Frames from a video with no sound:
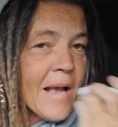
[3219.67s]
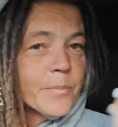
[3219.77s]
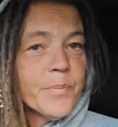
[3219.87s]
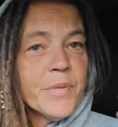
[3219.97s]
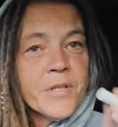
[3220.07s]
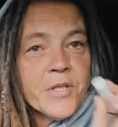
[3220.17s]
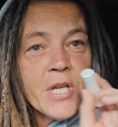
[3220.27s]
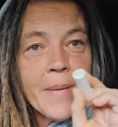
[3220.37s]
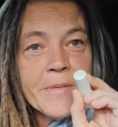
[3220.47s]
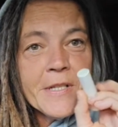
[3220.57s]
Putting
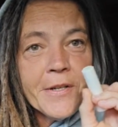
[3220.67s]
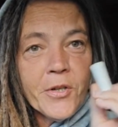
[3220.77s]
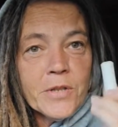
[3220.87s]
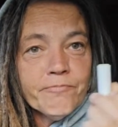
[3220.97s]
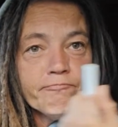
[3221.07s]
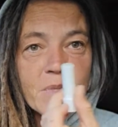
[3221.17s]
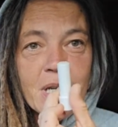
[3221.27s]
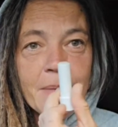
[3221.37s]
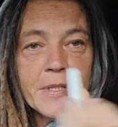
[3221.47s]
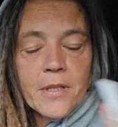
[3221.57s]
chapstick on.
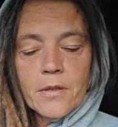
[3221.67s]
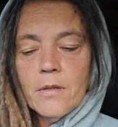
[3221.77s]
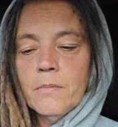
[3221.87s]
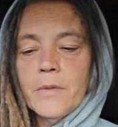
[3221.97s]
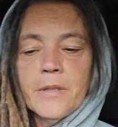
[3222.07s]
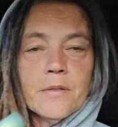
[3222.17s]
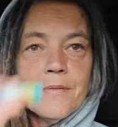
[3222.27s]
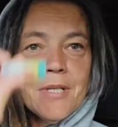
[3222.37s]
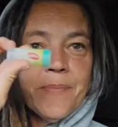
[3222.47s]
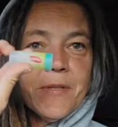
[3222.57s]
Chapstick. Oh, wait.
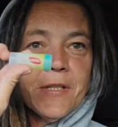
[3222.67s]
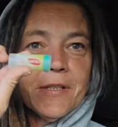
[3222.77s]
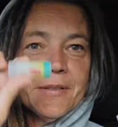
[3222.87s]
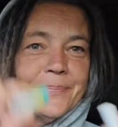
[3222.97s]
Chapstick.